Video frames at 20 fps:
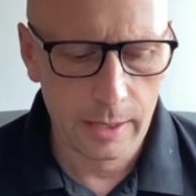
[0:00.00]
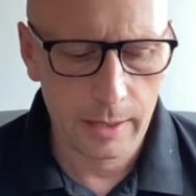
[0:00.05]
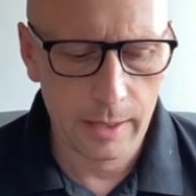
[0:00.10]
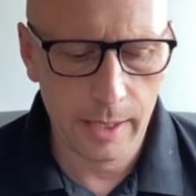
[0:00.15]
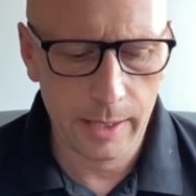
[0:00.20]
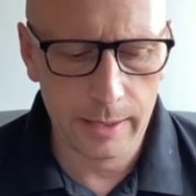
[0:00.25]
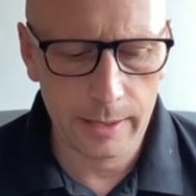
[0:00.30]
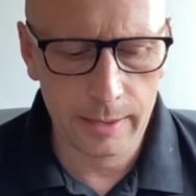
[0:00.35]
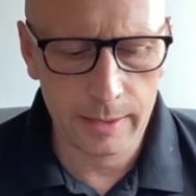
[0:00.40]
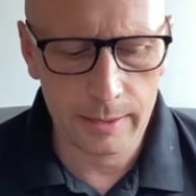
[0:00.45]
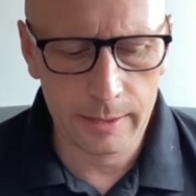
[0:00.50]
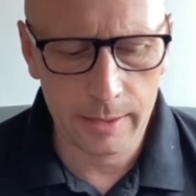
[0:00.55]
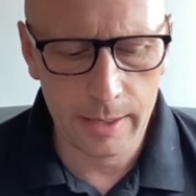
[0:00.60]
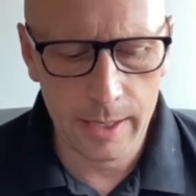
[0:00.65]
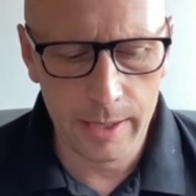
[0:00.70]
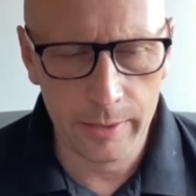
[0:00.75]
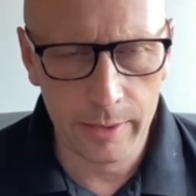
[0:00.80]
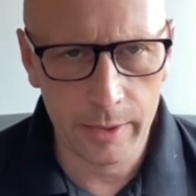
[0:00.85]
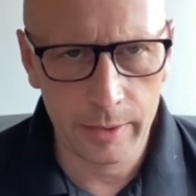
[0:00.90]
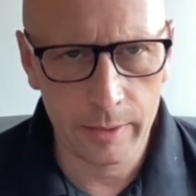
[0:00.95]
that is an
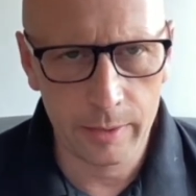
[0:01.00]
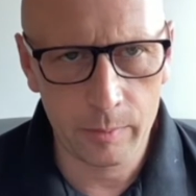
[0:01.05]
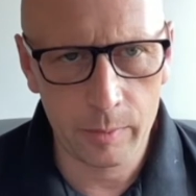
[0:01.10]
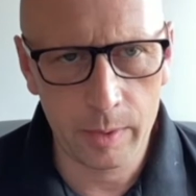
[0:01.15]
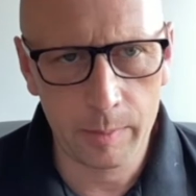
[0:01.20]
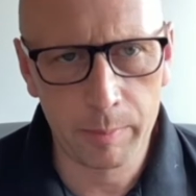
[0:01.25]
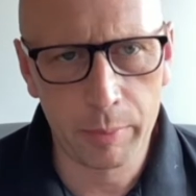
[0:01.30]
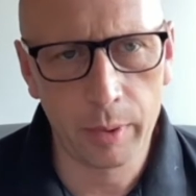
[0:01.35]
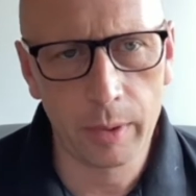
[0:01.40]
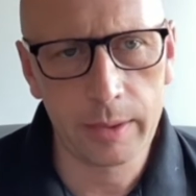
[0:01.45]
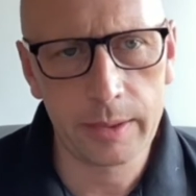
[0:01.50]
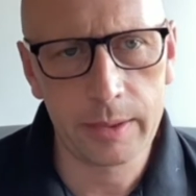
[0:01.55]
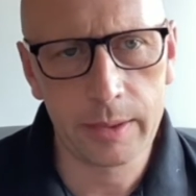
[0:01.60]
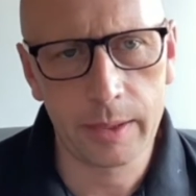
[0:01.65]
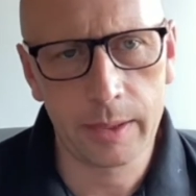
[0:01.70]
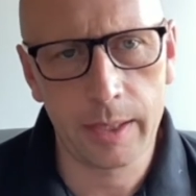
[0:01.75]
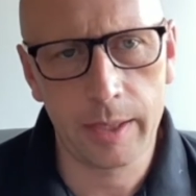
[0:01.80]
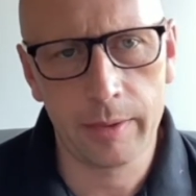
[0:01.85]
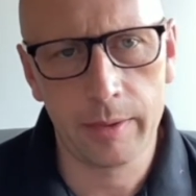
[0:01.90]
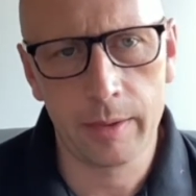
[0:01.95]
area that we're pulling
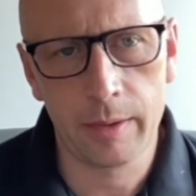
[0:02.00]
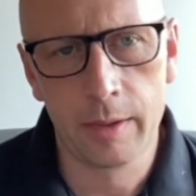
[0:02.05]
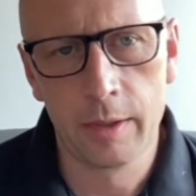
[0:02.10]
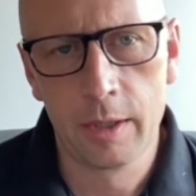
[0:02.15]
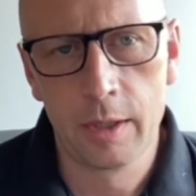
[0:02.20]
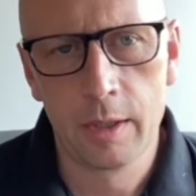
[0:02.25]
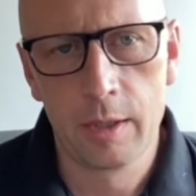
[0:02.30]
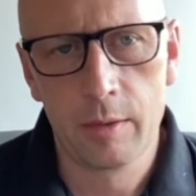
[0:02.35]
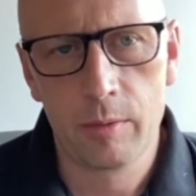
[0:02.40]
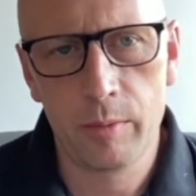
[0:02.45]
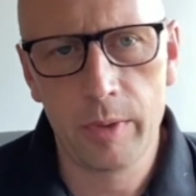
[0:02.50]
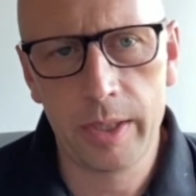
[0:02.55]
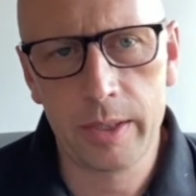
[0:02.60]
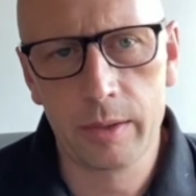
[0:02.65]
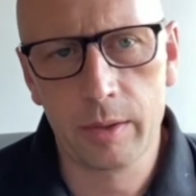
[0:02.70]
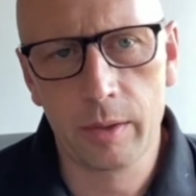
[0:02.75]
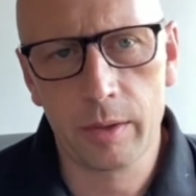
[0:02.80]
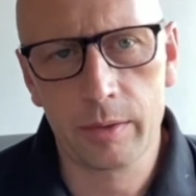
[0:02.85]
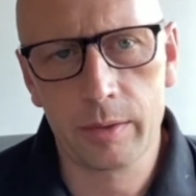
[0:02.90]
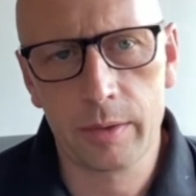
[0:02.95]
together
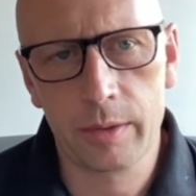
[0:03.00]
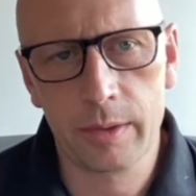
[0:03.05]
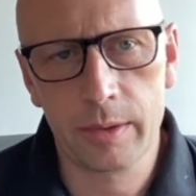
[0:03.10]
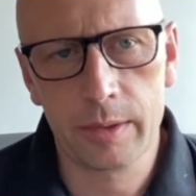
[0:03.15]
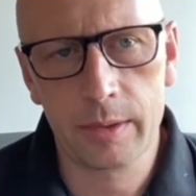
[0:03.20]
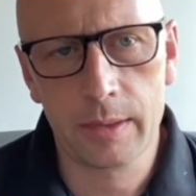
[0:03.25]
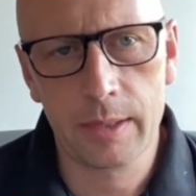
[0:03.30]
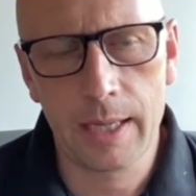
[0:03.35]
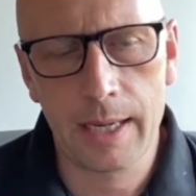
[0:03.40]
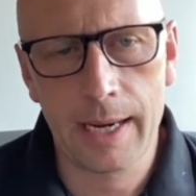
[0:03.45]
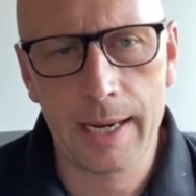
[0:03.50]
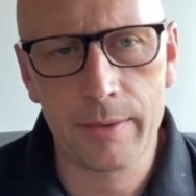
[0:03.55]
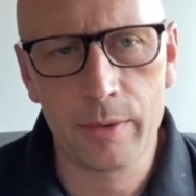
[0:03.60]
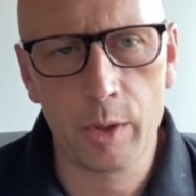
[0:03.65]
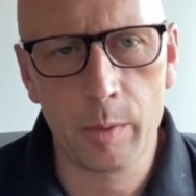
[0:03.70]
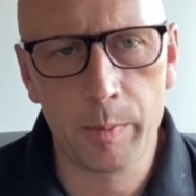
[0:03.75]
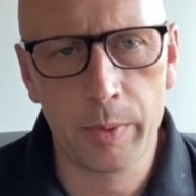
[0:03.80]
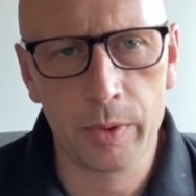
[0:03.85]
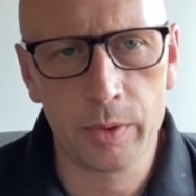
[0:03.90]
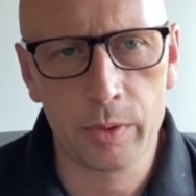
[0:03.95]
resources that are
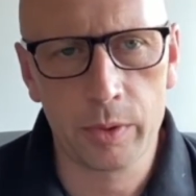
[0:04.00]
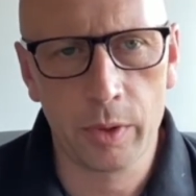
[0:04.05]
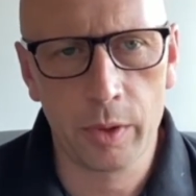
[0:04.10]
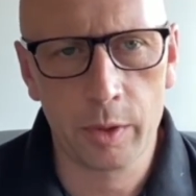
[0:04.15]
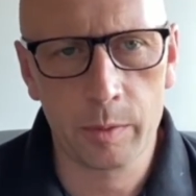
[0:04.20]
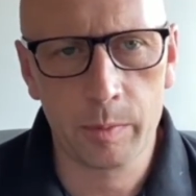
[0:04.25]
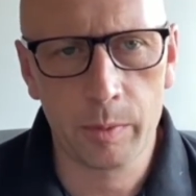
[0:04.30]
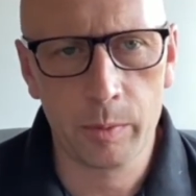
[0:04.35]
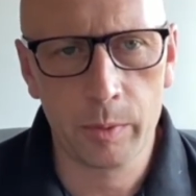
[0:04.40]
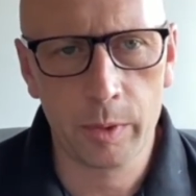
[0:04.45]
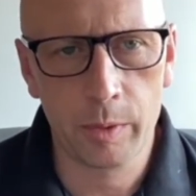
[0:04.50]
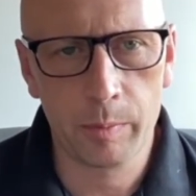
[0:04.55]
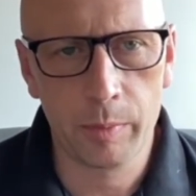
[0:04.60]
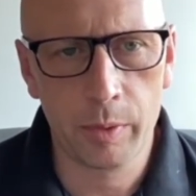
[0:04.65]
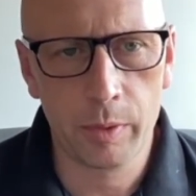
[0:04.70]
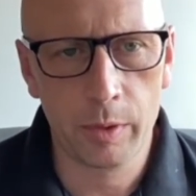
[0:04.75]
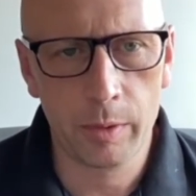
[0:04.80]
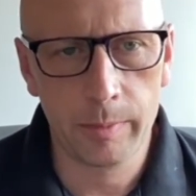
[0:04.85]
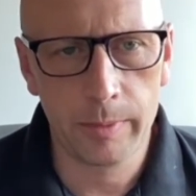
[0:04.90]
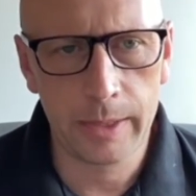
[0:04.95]
open source, but we're going to
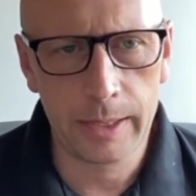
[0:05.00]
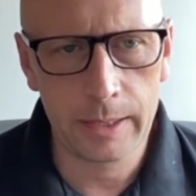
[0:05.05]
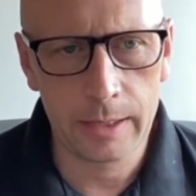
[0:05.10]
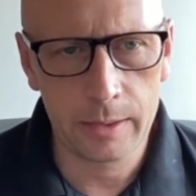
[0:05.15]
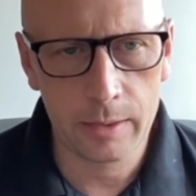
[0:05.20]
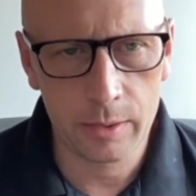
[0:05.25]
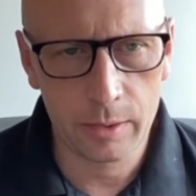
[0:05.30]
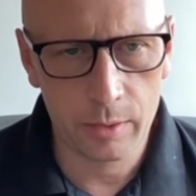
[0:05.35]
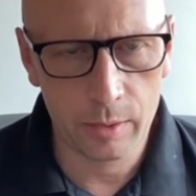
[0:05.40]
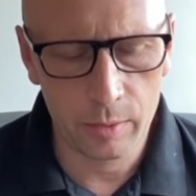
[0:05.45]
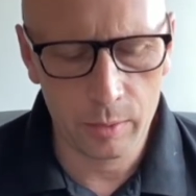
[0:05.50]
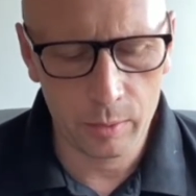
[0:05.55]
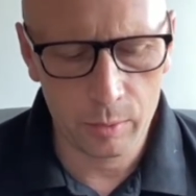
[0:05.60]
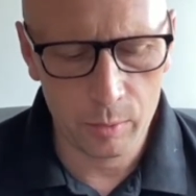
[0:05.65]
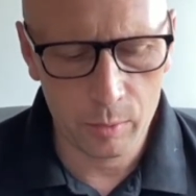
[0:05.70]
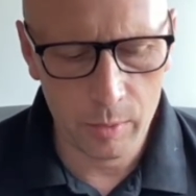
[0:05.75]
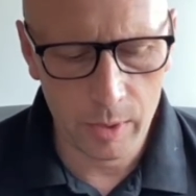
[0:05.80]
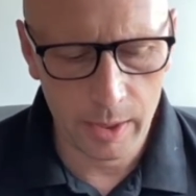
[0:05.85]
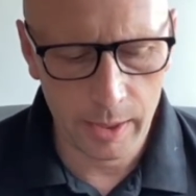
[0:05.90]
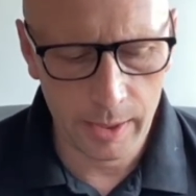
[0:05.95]
put them
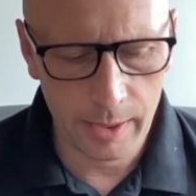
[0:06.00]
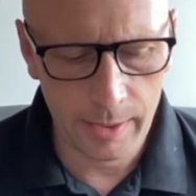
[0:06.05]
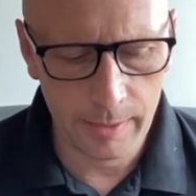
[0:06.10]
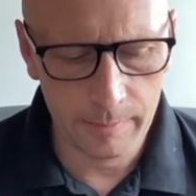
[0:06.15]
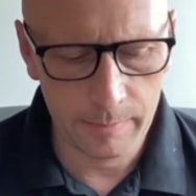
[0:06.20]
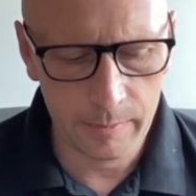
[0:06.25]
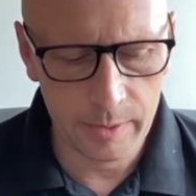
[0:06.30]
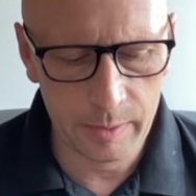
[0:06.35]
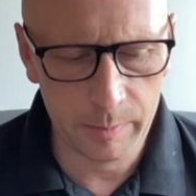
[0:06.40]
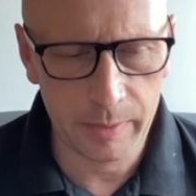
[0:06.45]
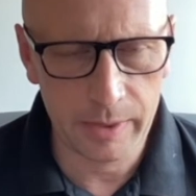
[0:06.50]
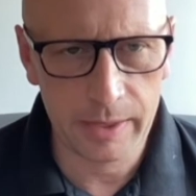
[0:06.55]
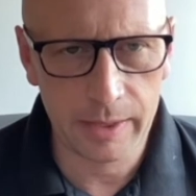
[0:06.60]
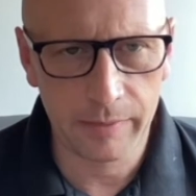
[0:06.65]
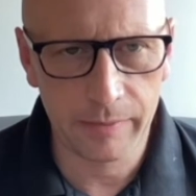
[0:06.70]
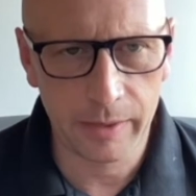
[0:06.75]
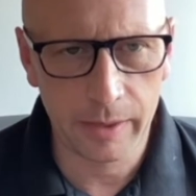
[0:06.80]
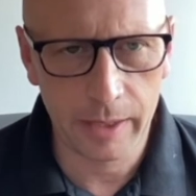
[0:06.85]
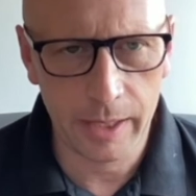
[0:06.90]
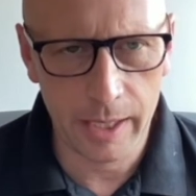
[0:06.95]
into
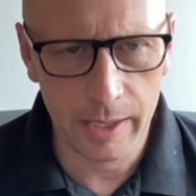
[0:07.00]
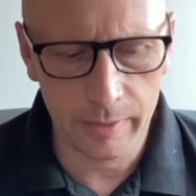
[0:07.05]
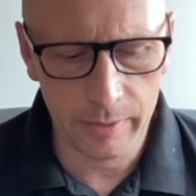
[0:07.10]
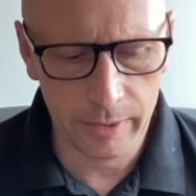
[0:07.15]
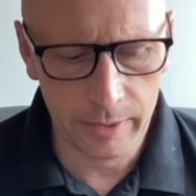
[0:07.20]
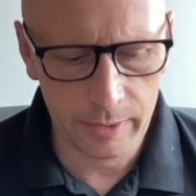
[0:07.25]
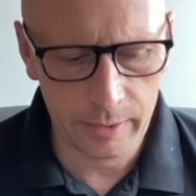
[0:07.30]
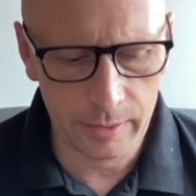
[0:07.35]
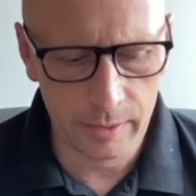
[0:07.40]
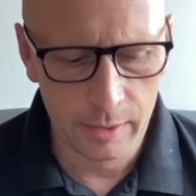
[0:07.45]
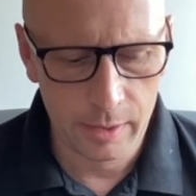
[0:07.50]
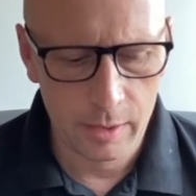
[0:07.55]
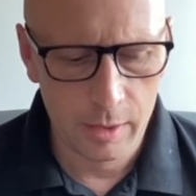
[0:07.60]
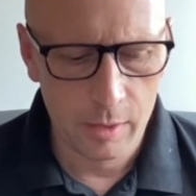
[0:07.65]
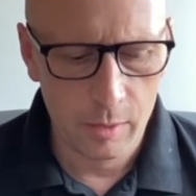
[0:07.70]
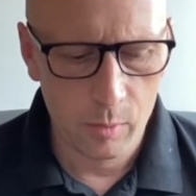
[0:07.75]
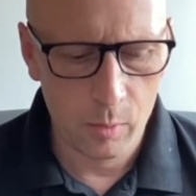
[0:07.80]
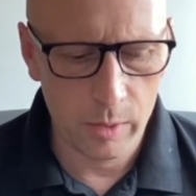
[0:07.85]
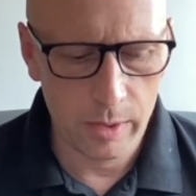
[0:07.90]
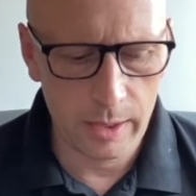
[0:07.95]
specific areas
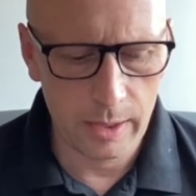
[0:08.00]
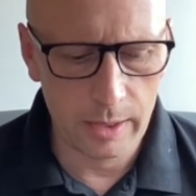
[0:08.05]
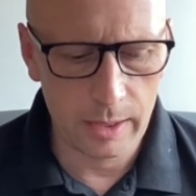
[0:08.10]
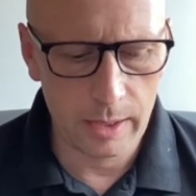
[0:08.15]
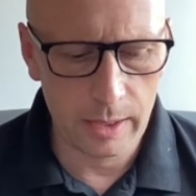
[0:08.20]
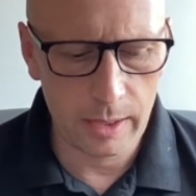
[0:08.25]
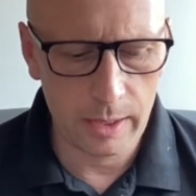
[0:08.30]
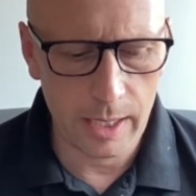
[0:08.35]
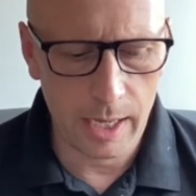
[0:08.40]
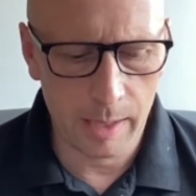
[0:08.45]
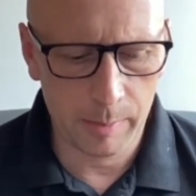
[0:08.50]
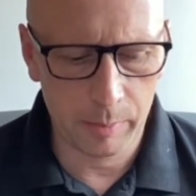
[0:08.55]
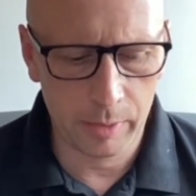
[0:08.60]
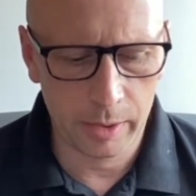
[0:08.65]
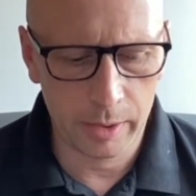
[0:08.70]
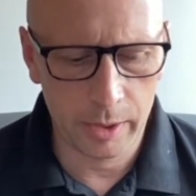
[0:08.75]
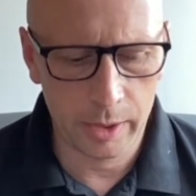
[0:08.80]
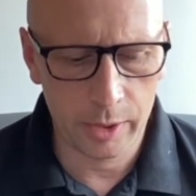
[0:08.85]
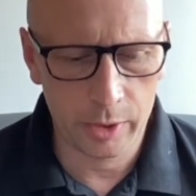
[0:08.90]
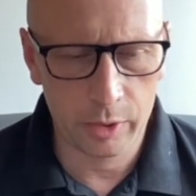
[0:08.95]
within the
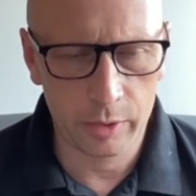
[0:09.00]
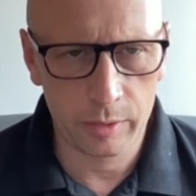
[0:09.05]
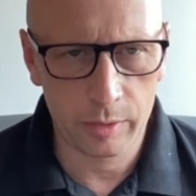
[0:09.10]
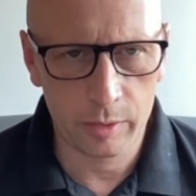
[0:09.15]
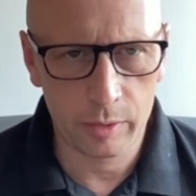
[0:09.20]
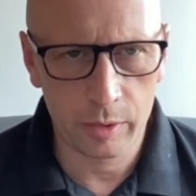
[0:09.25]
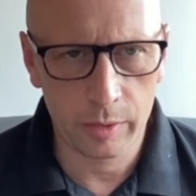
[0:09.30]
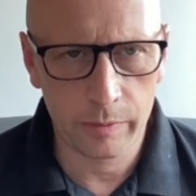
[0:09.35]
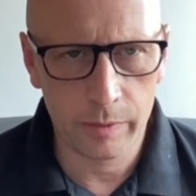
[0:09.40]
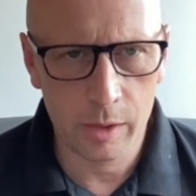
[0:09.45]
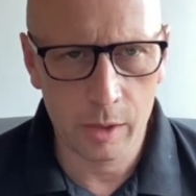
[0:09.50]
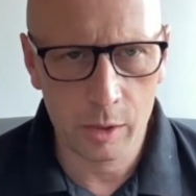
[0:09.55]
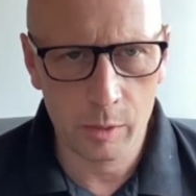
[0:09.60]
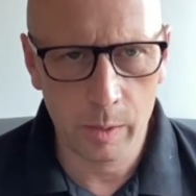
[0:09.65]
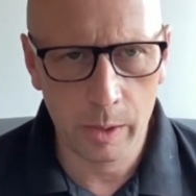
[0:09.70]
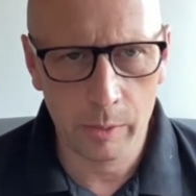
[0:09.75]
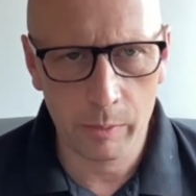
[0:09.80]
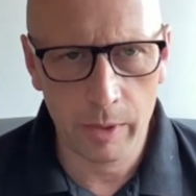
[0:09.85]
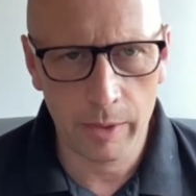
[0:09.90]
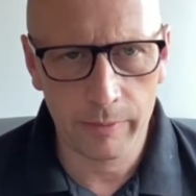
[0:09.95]
application, so you've got a
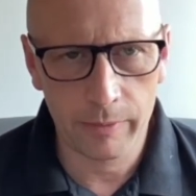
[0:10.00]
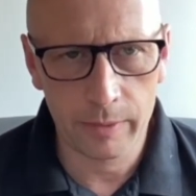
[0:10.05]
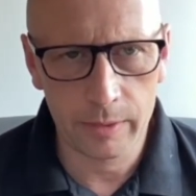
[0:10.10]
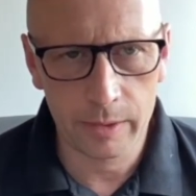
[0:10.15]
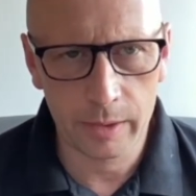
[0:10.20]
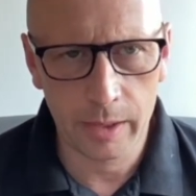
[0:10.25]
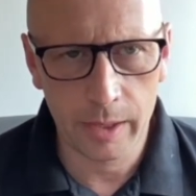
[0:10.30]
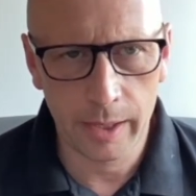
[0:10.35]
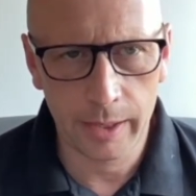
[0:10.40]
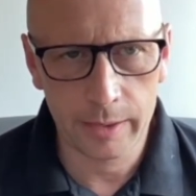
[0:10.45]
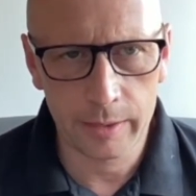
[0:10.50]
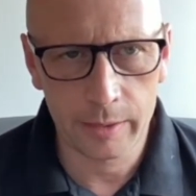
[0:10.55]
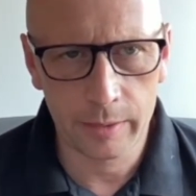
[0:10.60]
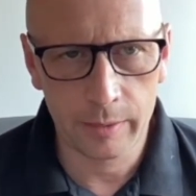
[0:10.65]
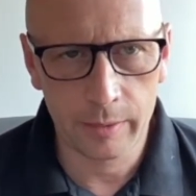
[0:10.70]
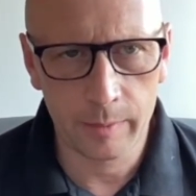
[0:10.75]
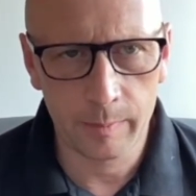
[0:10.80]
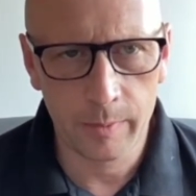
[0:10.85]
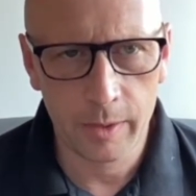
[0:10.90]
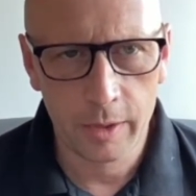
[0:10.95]
quick reference guide to
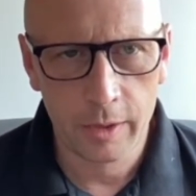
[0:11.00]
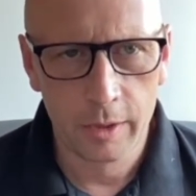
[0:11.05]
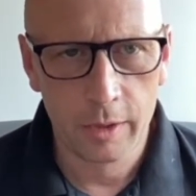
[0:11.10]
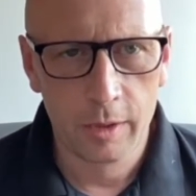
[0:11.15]
them.